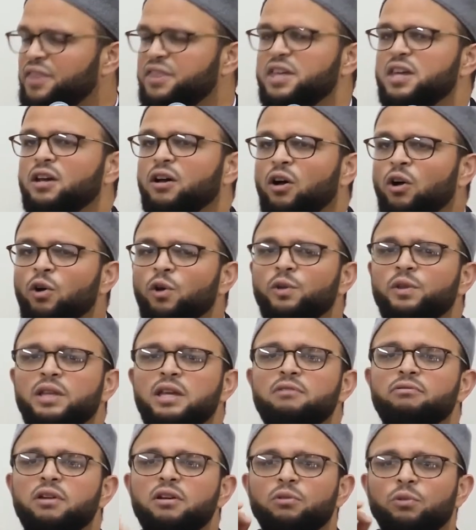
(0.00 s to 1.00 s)
that the
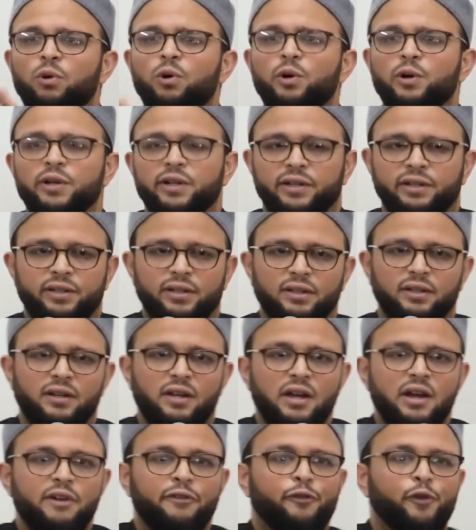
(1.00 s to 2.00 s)
only reward
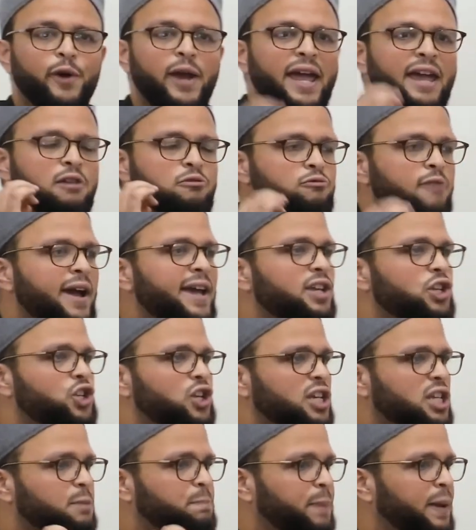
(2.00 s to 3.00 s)
for a
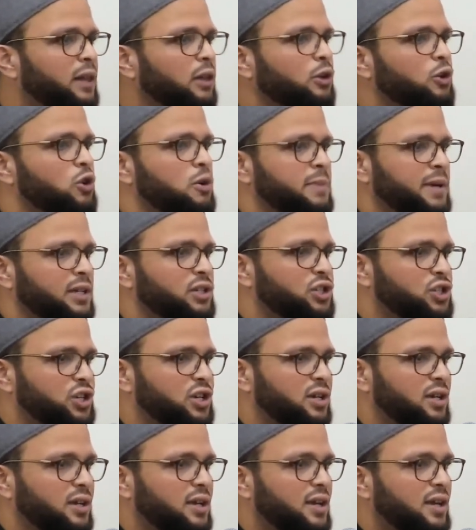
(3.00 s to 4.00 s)
righteous
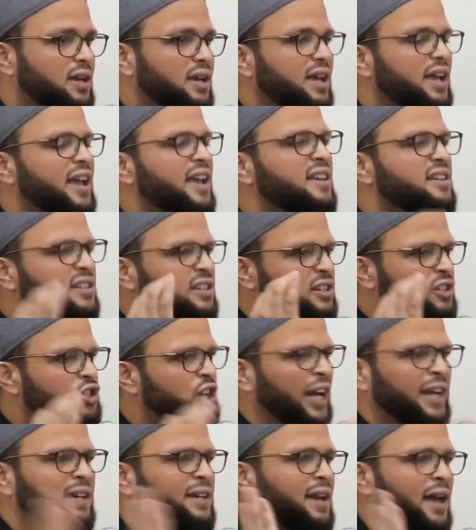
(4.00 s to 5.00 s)
pilgrimage is
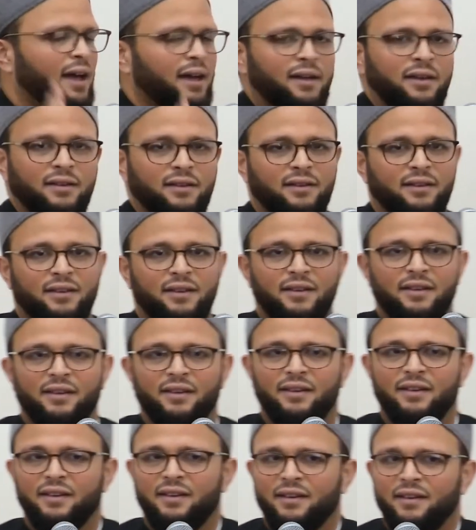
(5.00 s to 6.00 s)
Jannah.
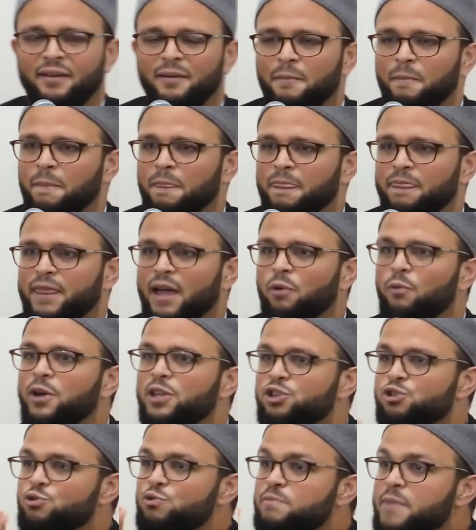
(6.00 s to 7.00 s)
That
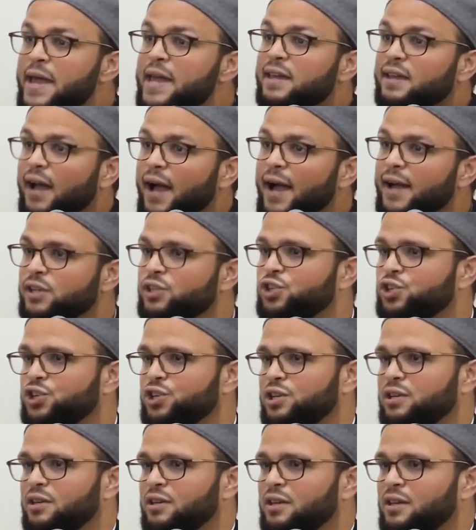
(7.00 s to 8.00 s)
when you make
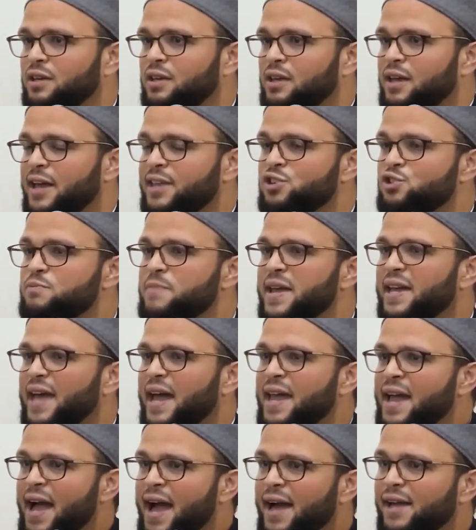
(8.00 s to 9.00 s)
Hajj and you
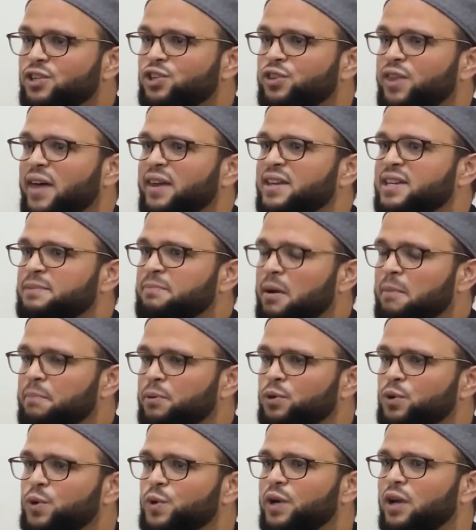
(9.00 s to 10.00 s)
make a Hajj that is
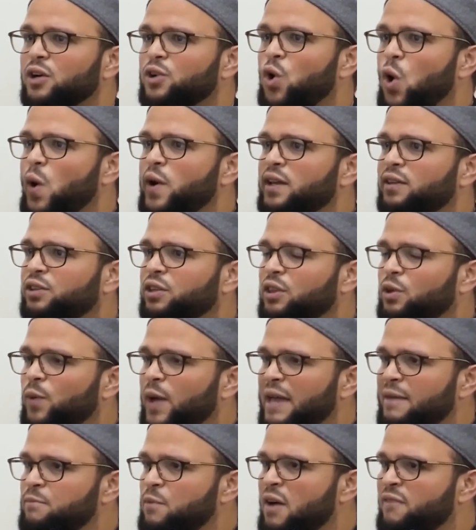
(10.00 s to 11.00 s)
mabrur according to
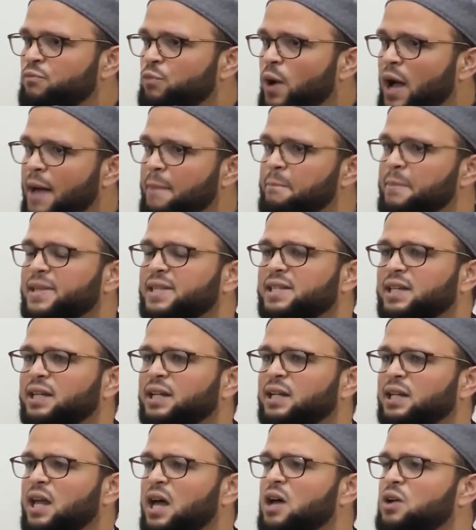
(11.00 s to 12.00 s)
the way of Muhammad
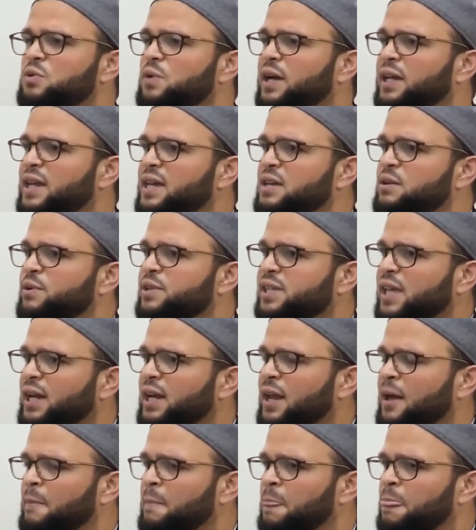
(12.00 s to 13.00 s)
sallallahu alayhi
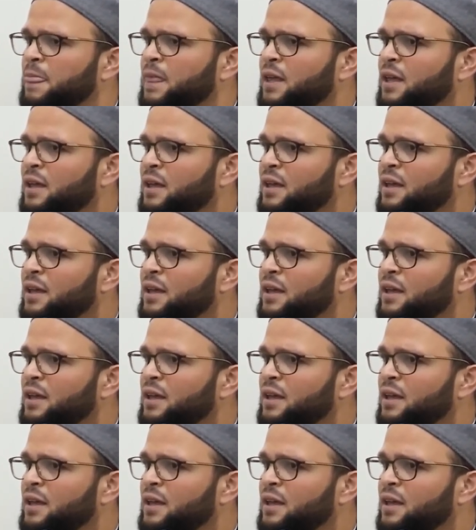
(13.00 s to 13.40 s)
wasallam,